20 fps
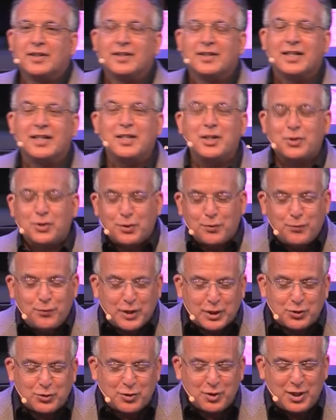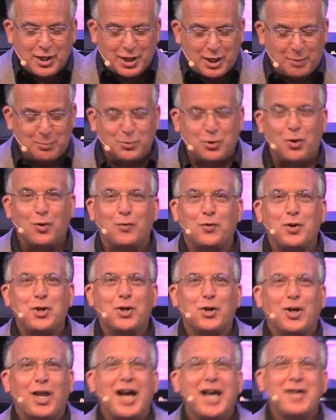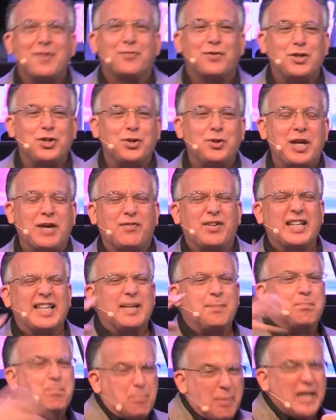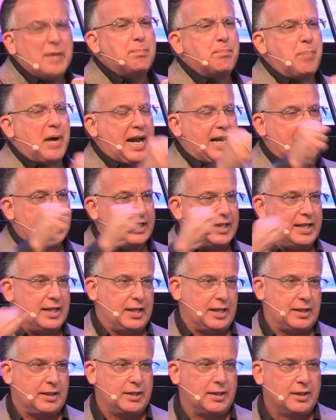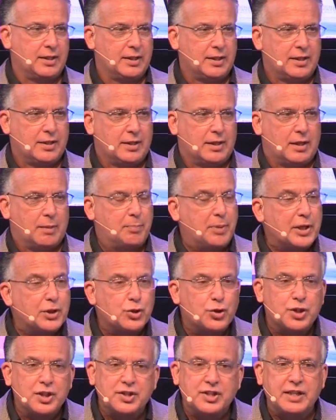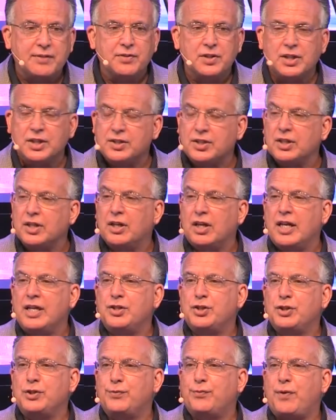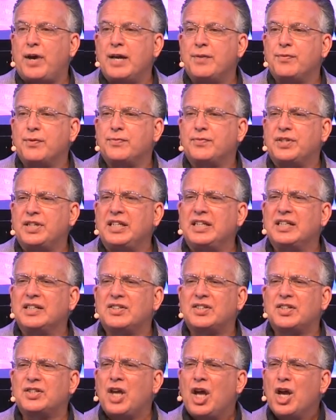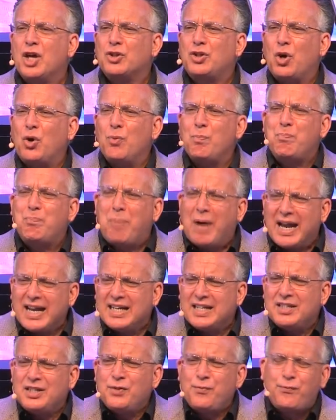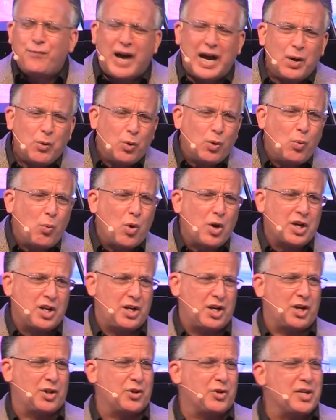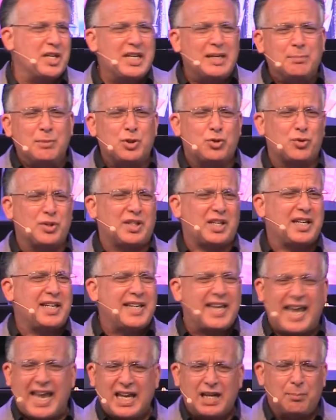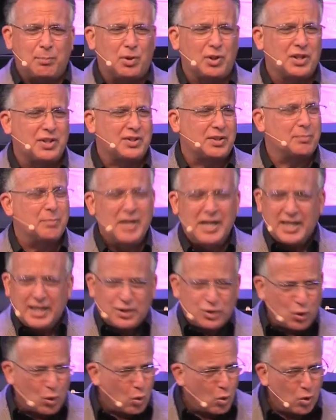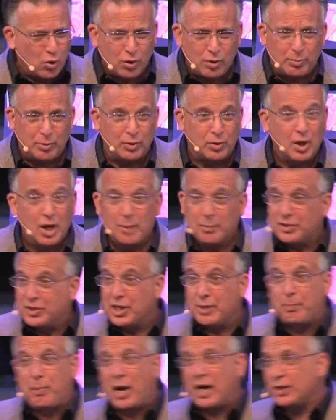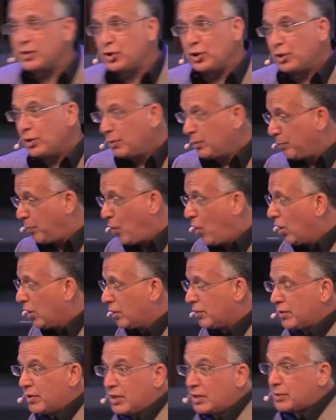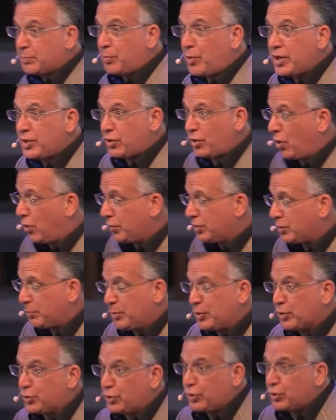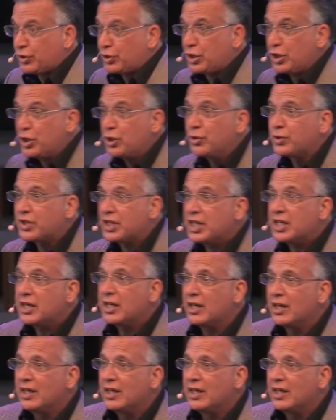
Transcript: Then there's a victory that comes over your life and you never get bit by it again. A picture that's given to us in Galatians 5:15 it says, "Don't bite and devour one another." The imagery is like cannibalism. It's horrible, but the apostle Paul under the inspiration of the Holy Spirit chooses to use it